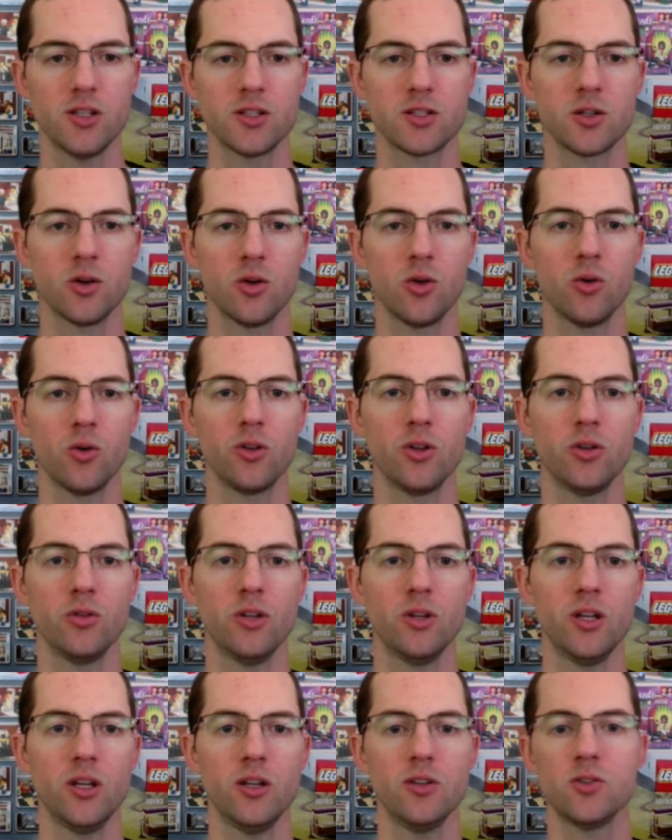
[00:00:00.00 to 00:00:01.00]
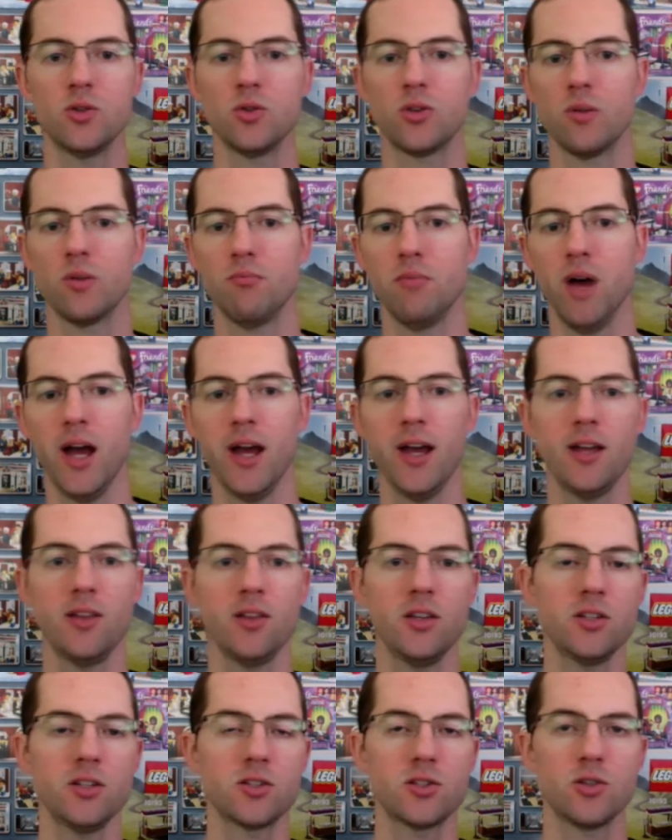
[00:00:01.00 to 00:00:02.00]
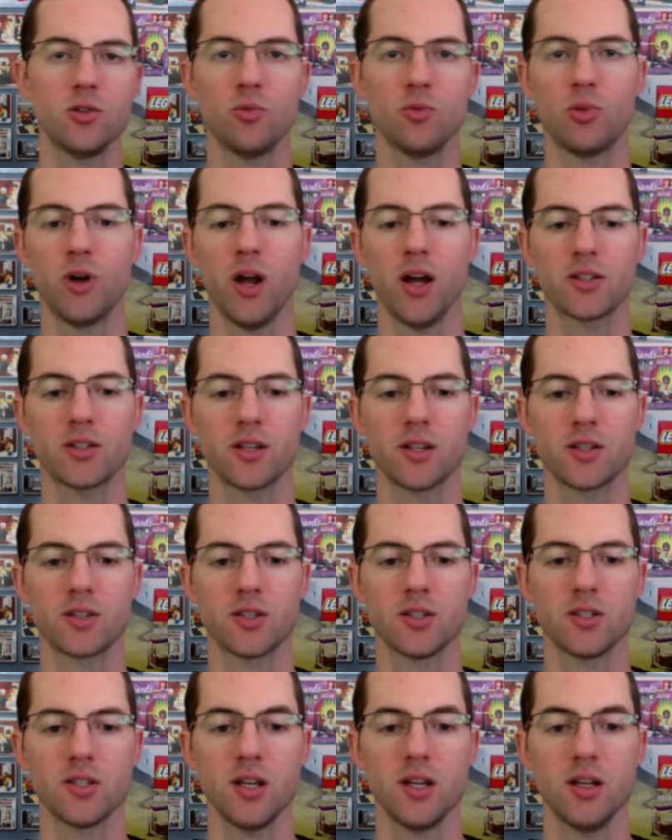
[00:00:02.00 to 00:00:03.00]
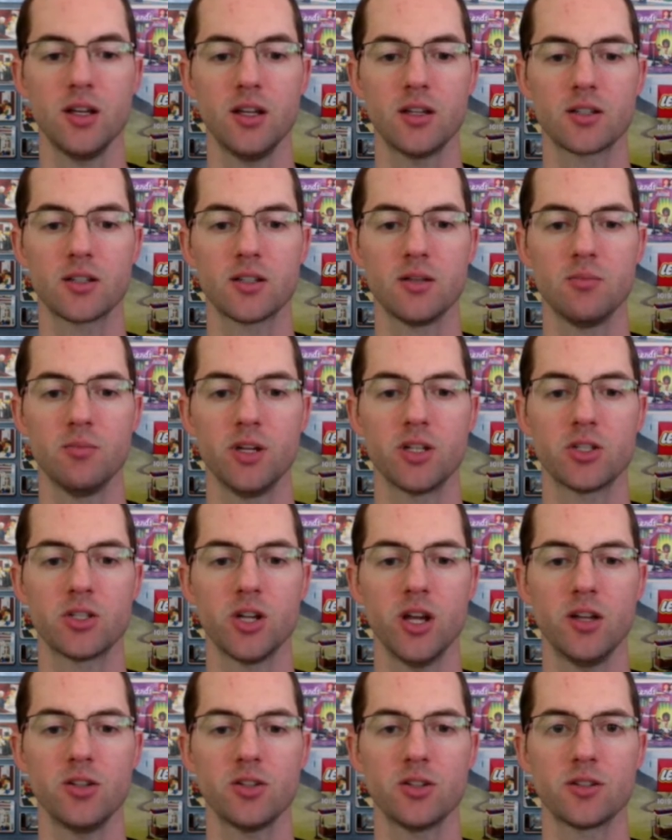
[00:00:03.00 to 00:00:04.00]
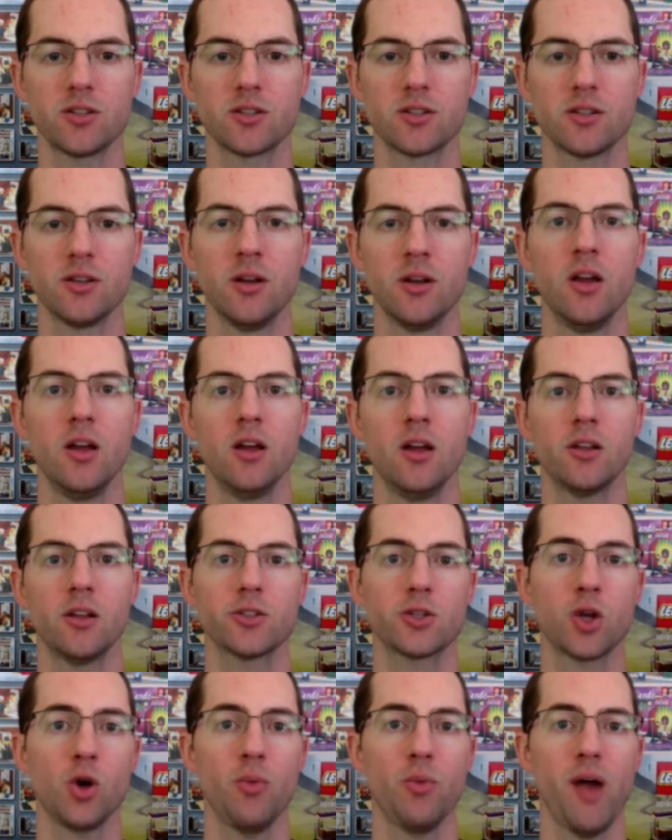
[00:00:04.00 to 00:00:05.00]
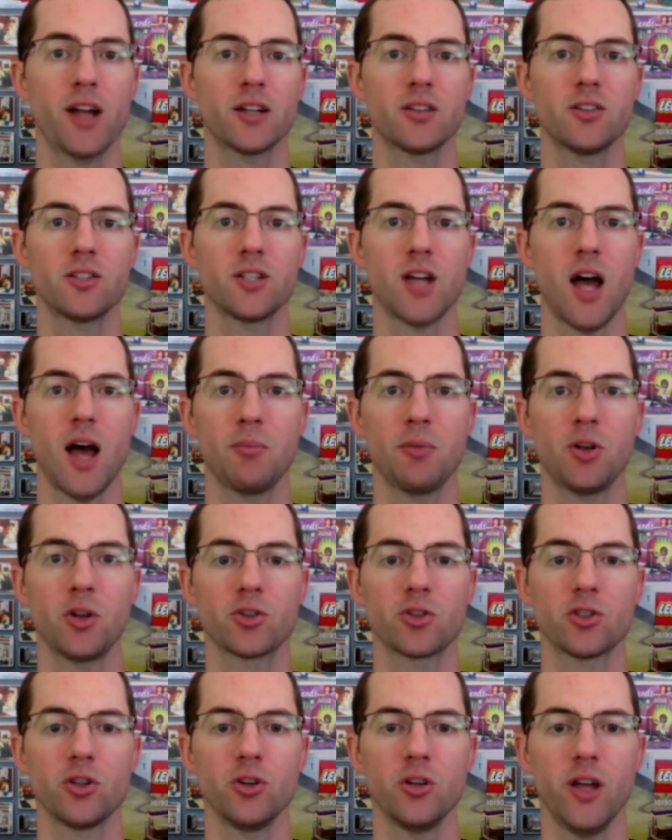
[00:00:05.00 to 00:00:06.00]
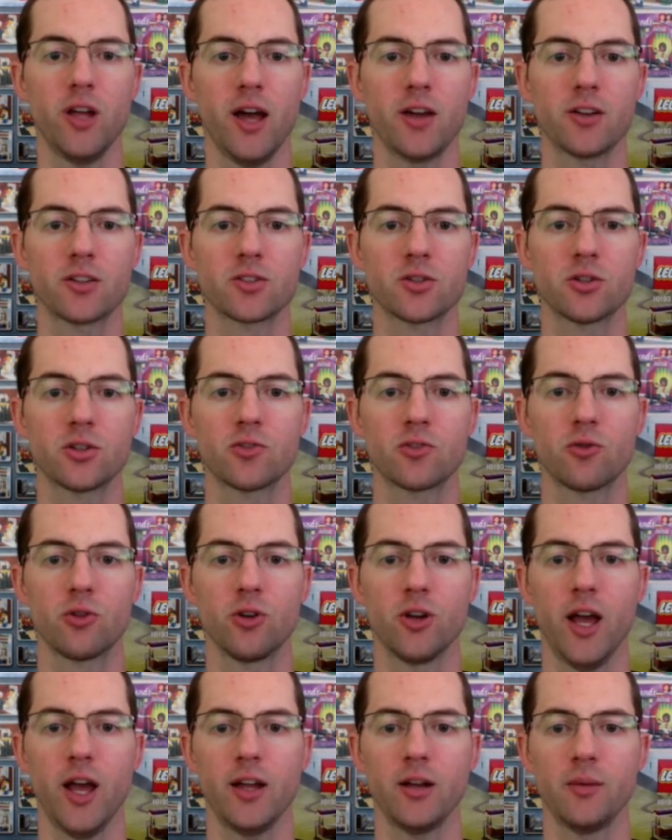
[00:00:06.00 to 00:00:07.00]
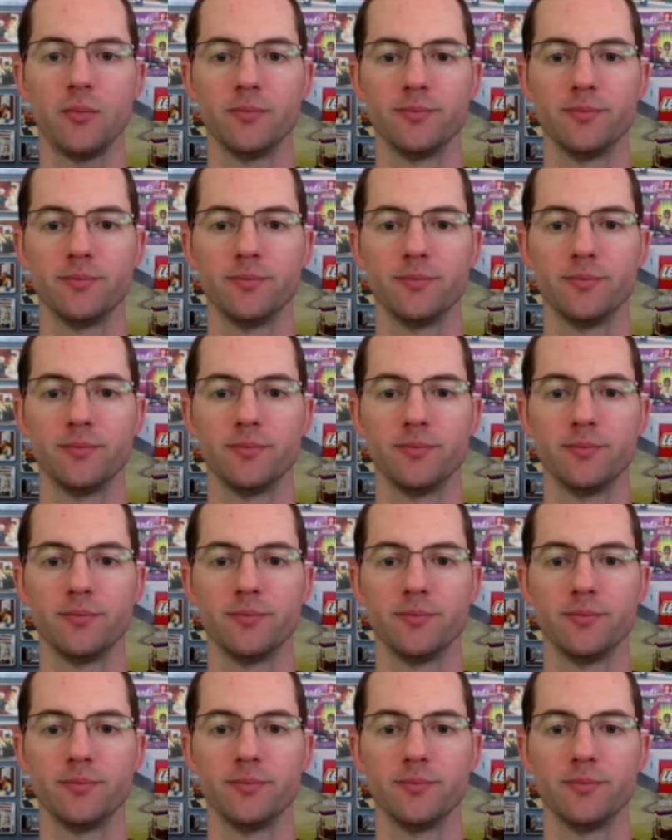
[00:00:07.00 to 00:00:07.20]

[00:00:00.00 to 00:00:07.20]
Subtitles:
So you need to combine these two processes and hit submit changes. Let's go back to the top and I'll show you how to search for an item.